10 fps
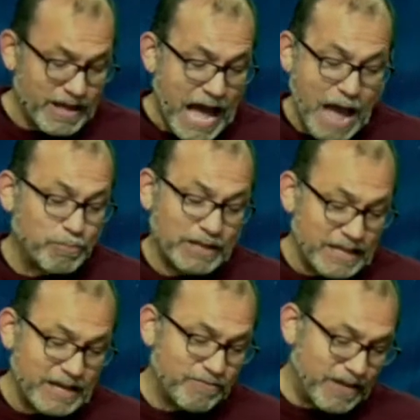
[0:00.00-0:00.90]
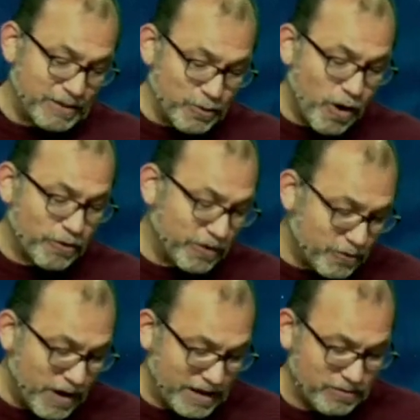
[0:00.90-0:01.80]
I believe that you are the
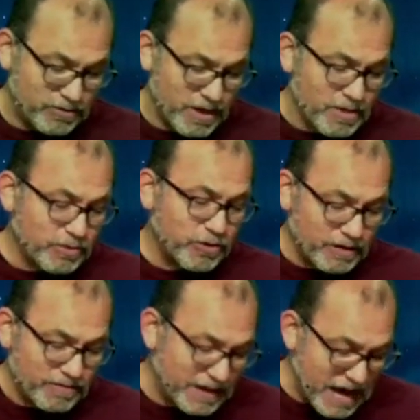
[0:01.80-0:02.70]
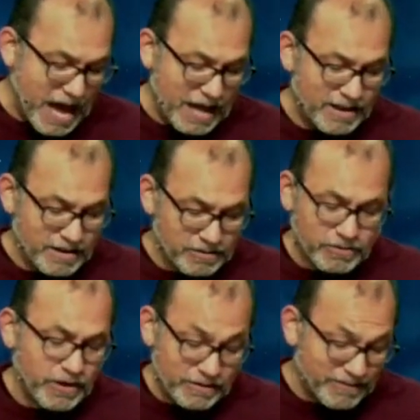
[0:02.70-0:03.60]
Christ, the Son of the God, the
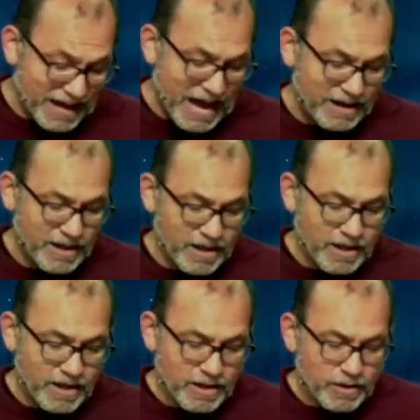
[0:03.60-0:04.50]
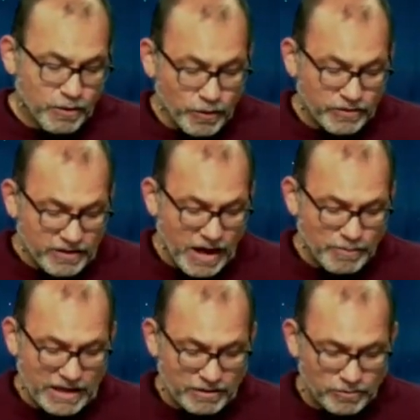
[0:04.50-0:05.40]
Son of God who is
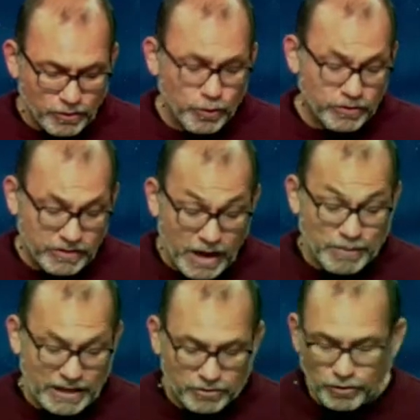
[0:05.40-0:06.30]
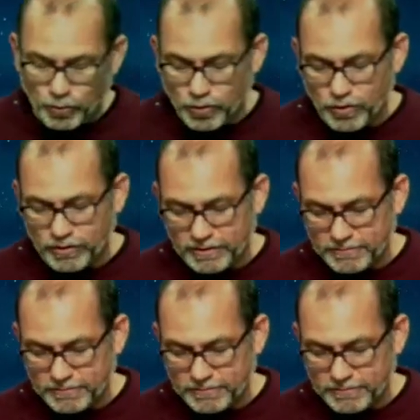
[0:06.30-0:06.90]
coming into, who is coming into the world.